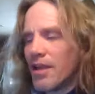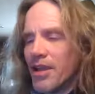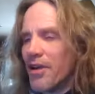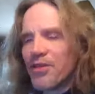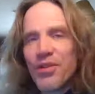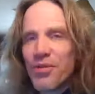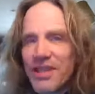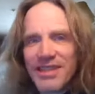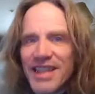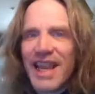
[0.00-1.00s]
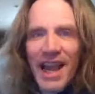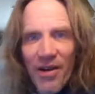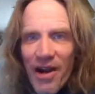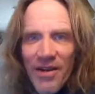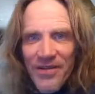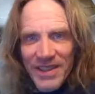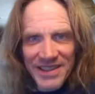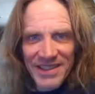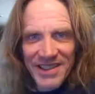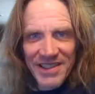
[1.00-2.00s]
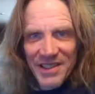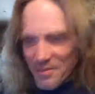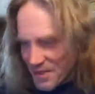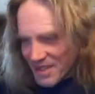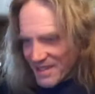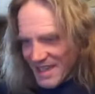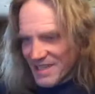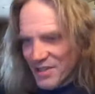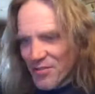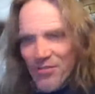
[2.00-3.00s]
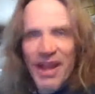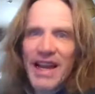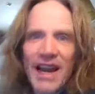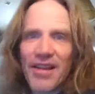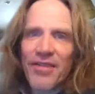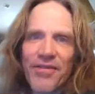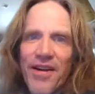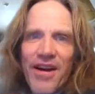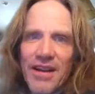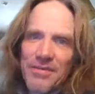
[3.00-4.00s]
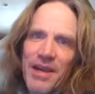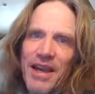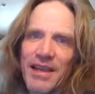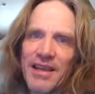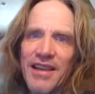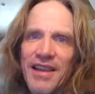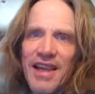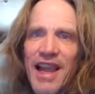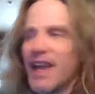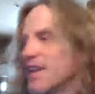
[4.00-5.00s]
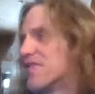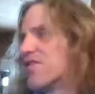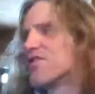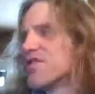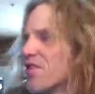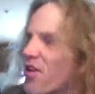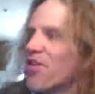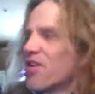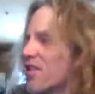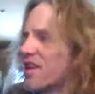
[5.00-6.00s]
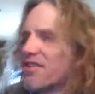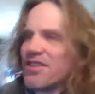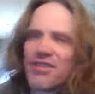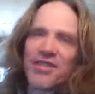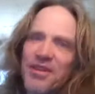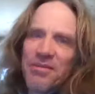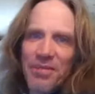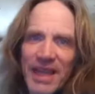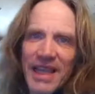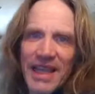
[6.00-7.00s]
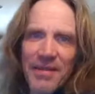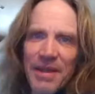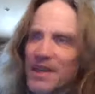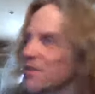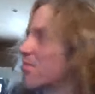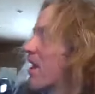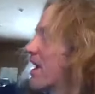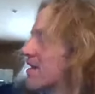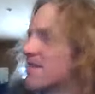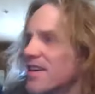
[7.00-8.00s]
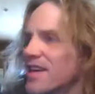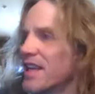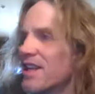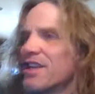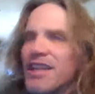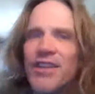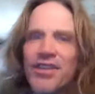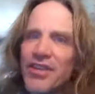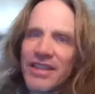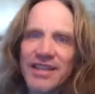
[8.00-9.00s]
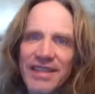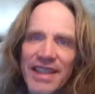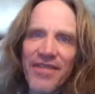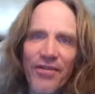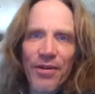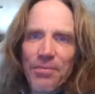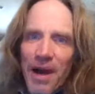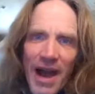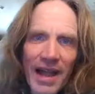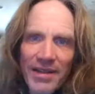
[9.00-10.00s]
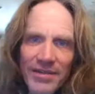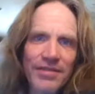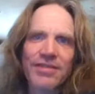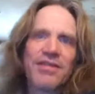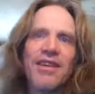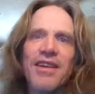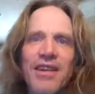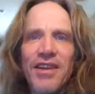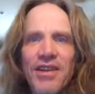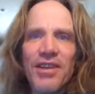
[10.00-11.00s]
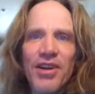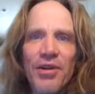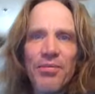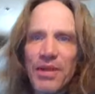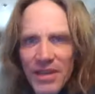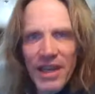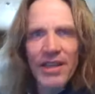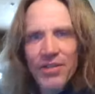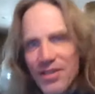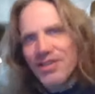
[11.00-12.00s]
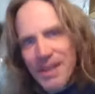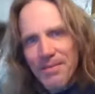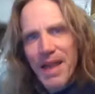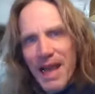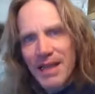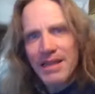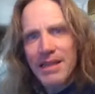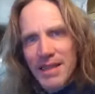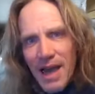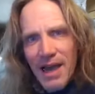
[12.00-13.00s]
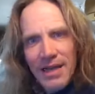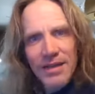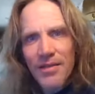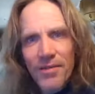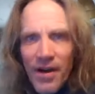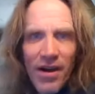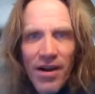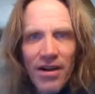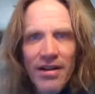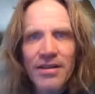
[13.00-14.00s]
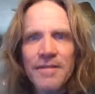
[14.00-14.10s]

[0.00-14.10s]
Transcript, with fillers: you know, you would see how obvious this is, but it gets you right out of the fog bank and this is just all clear as could be. I mean, it's bright, sunny, clear. You can see for miles, you know. But yeah, you're sitting back at the dock in the fog